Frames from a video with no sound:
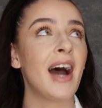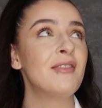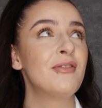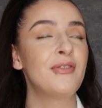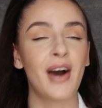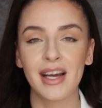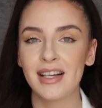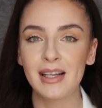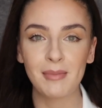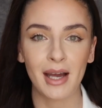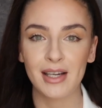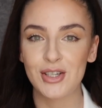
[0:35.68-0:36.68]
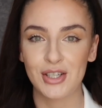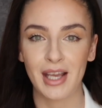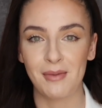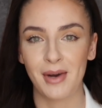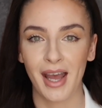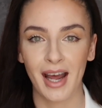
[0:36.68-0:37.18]
I've finally managed to
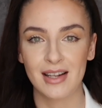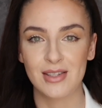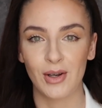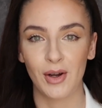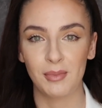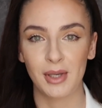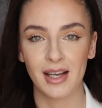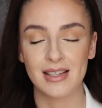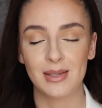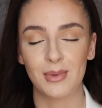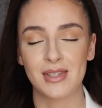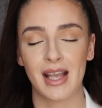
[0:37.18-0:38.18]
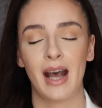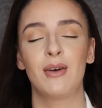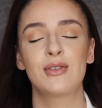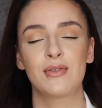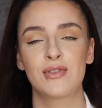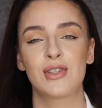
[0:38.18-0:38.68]
get my hands on because it was
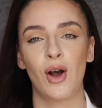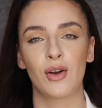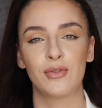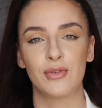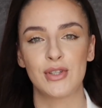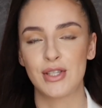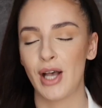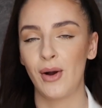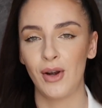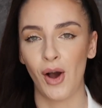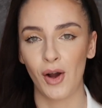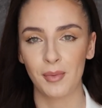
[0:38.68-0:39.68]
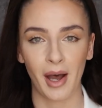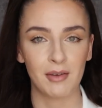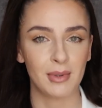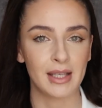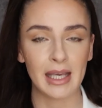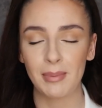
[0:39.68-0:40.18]
out of stock for so long, but
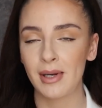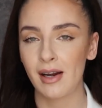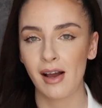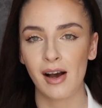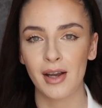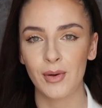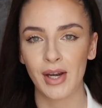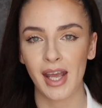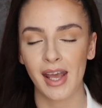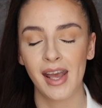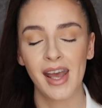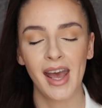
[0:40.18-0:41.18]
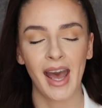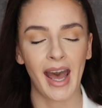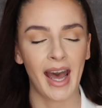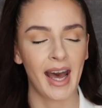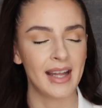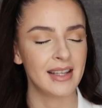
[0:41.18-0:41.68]
I've been keeping an eye on it
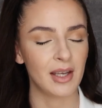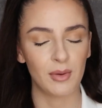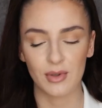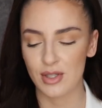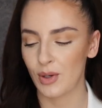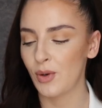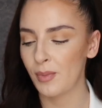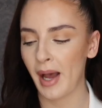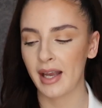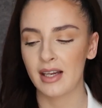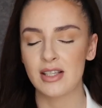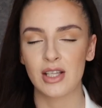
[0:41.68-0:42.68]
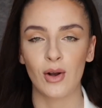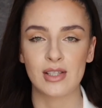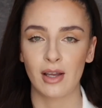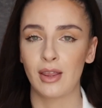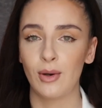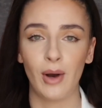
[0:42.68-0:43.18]
and it was all back in stock.
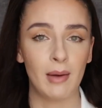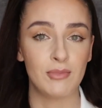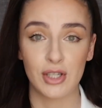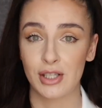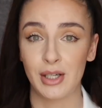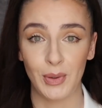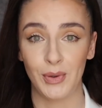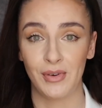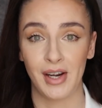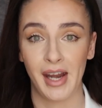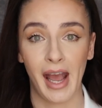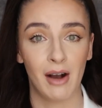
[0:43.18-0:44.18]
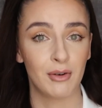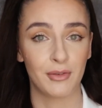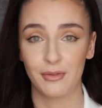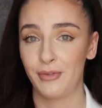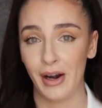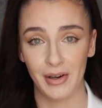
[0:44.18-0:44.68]
So I thought I'm just gonna order it now
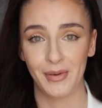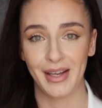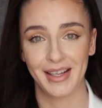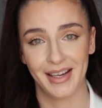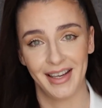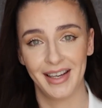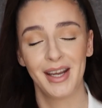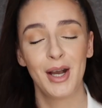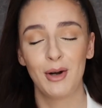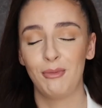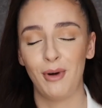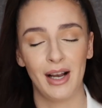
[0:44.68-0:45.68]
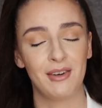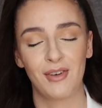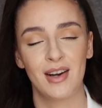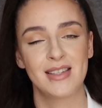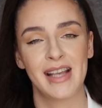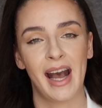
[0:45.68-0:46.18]
very quickly while it
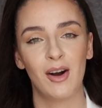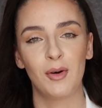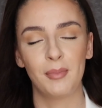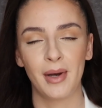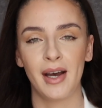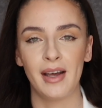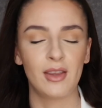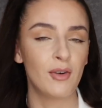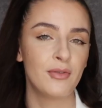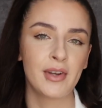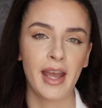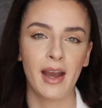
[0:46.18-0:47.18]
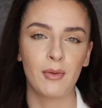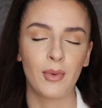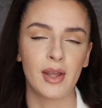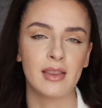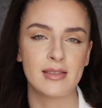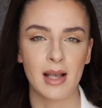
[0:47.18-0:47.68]
runs out. But don't forget,
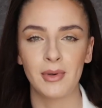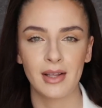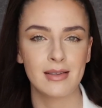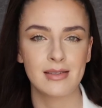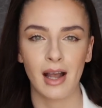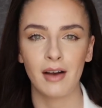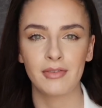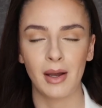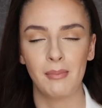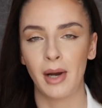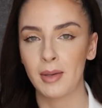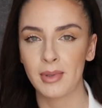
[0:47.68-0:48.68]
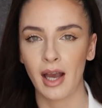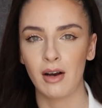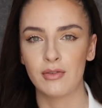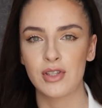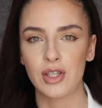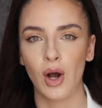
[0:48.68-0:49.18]
with some of this stuff that might be
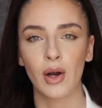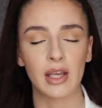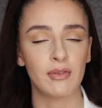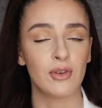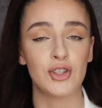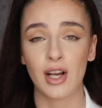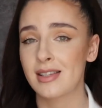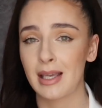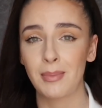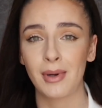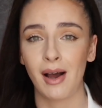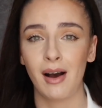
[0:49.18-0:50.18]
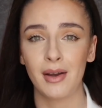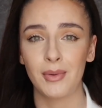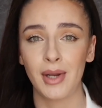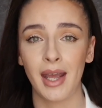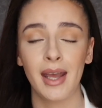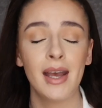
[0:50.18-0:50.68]
out of stock, if you just keep an eye
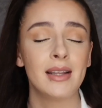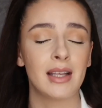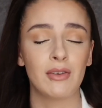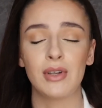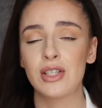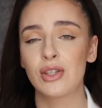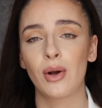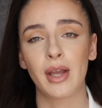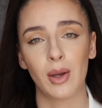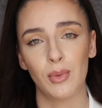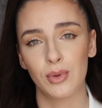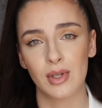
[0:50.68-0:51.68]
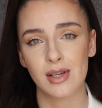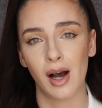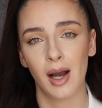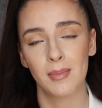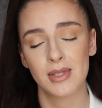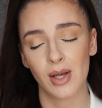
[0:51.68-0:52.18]
on it, they restock it all the
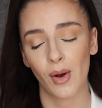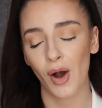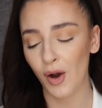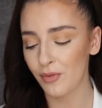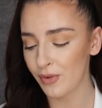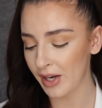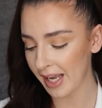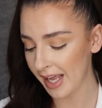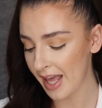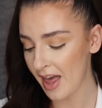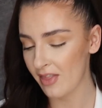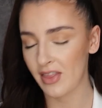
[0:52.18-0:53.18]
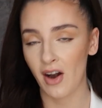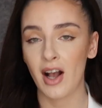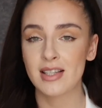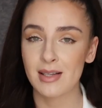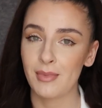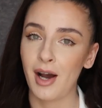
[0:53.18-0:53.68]
time. So hopefully there
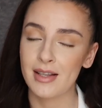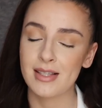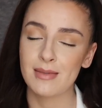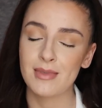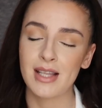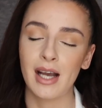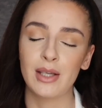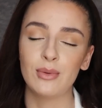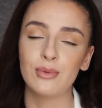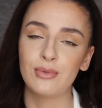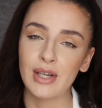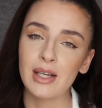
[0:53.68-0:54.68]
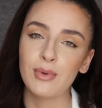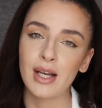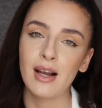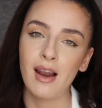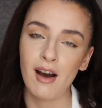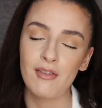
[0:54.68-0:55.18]
are some items that you will
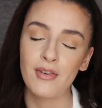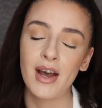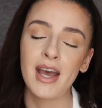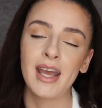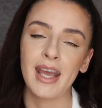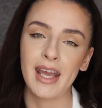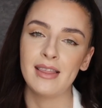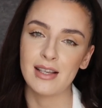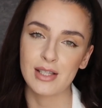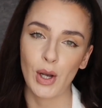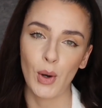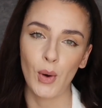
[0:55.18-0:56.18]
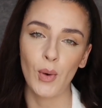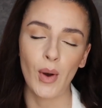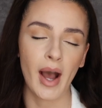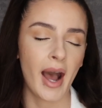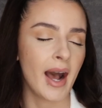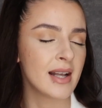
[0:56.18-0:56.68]
really love in this
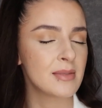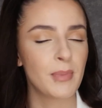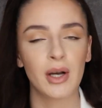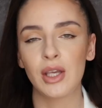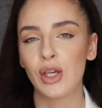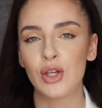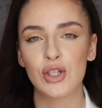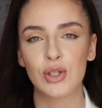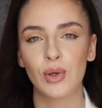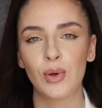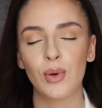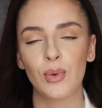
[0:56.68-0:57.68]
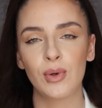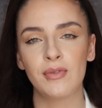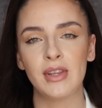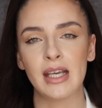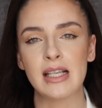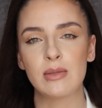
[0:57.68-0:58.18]
haul. As per usual, all
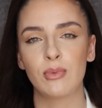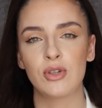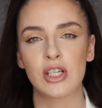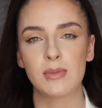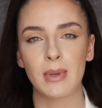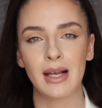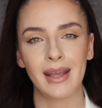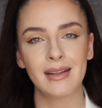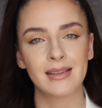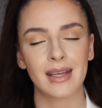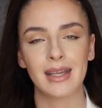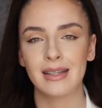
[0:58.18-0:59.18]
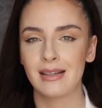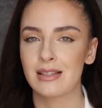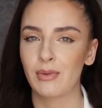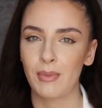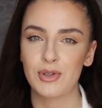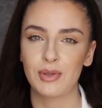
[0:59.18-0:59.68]
of these will just be linked in the
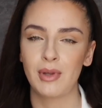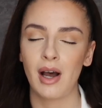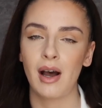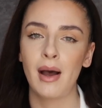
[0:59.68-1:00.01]
description